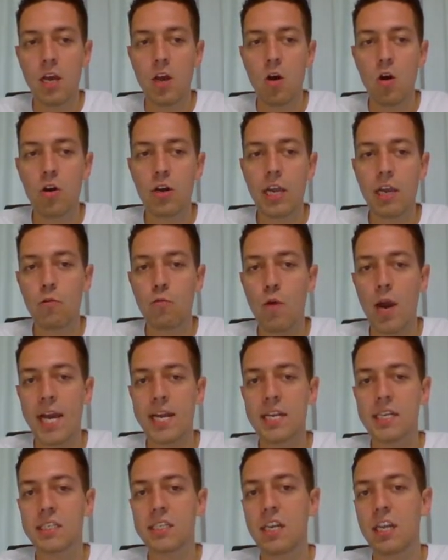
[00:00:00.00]
Okay, white
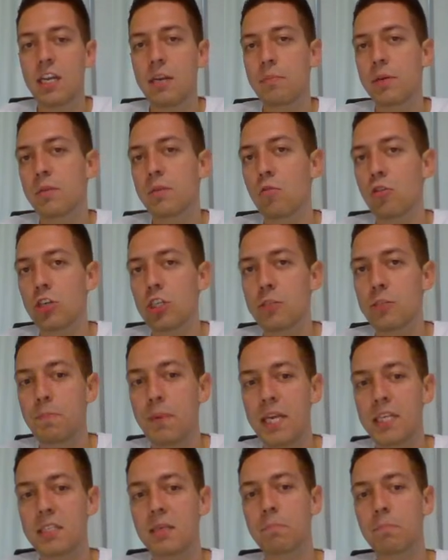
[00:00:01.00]
has a little bit more
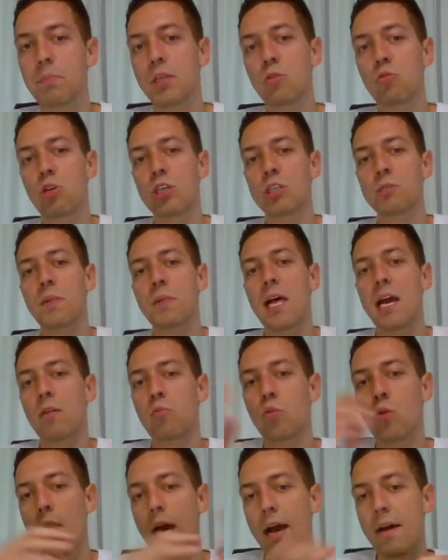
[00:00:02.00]
space, but you as black
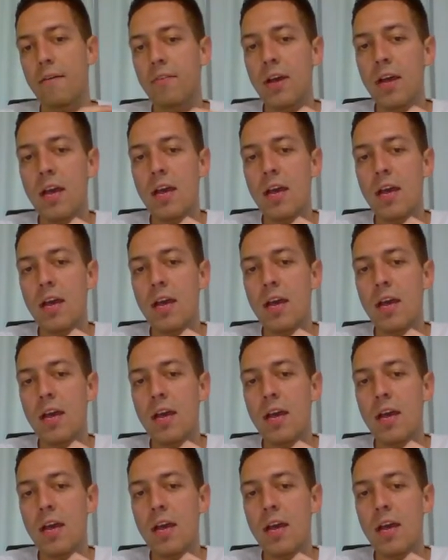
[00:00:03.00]
will have